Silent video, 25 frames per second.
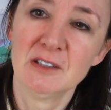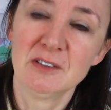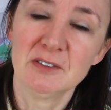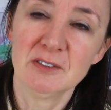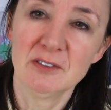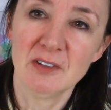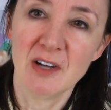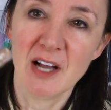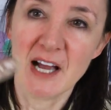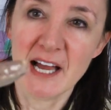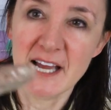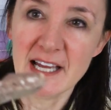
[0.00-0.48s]

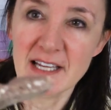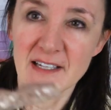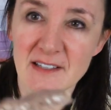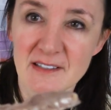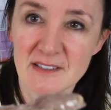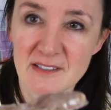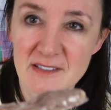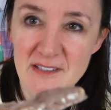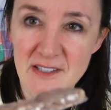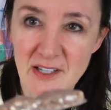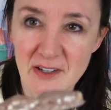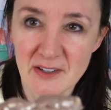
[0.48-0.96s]
Right,
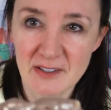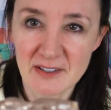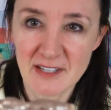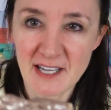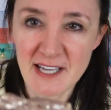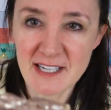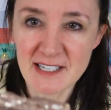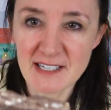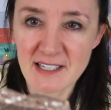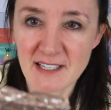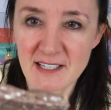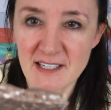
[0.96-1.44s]
so
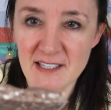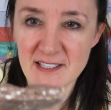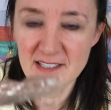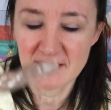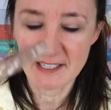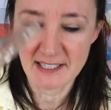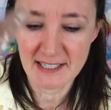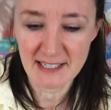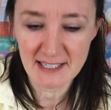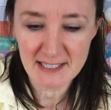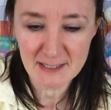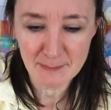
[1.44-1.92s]
there you can
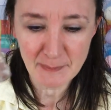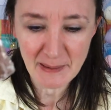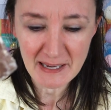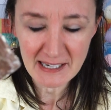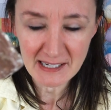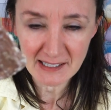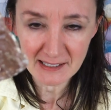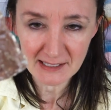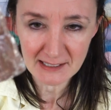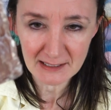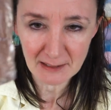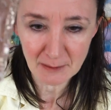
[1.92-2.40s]
see it's been
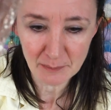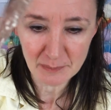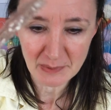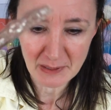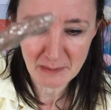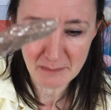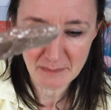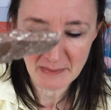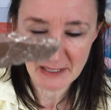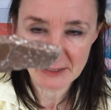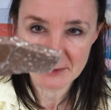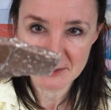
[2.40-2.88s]
a little
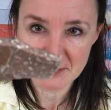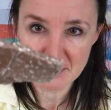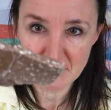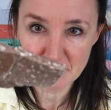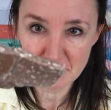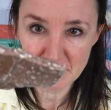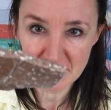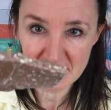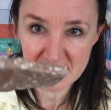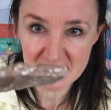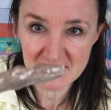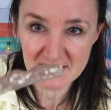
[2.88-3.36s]
bit melted,
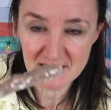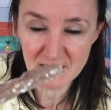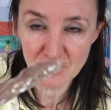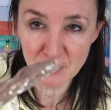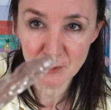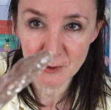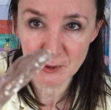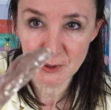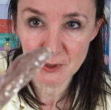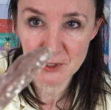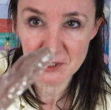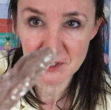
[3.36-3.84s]
but it's still
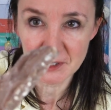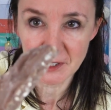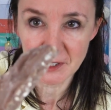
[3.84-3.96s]
good to